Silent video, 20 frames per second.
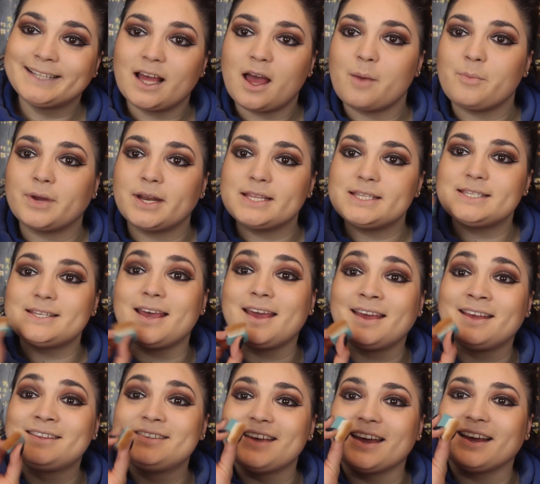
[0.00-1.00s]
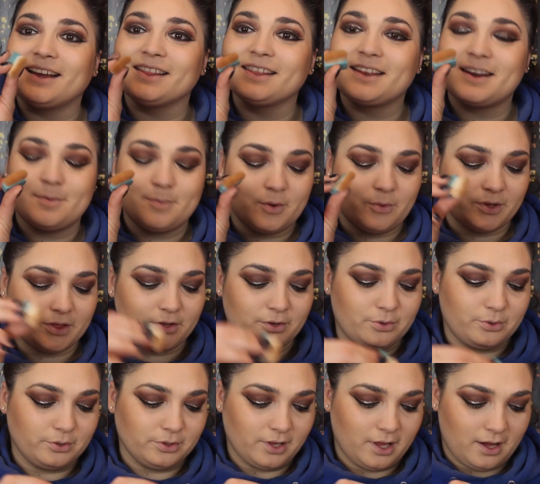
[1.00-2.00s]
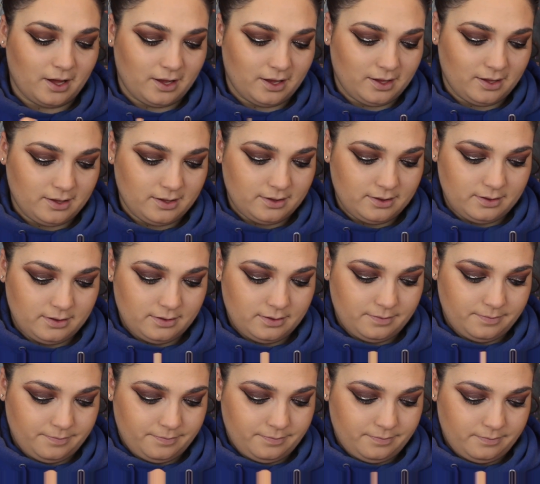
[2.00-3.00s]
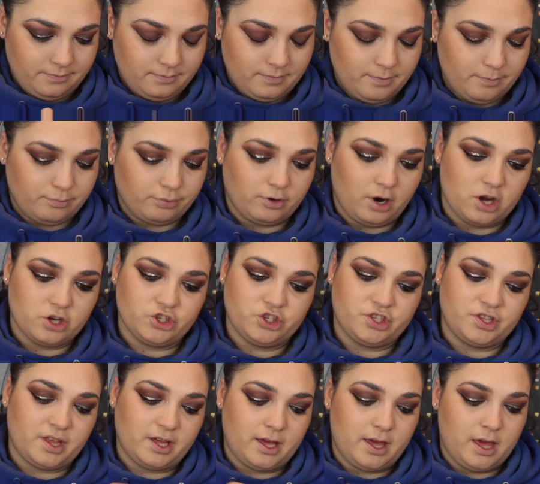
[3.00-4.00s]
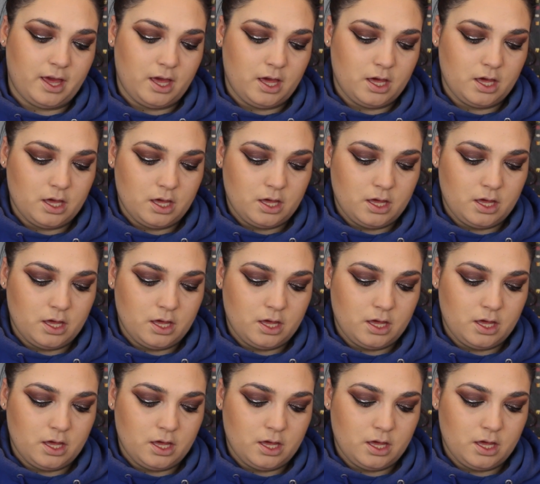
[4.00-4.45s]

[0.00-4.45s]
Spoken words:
I'm going to take a little bit with the Hoola brush thingy.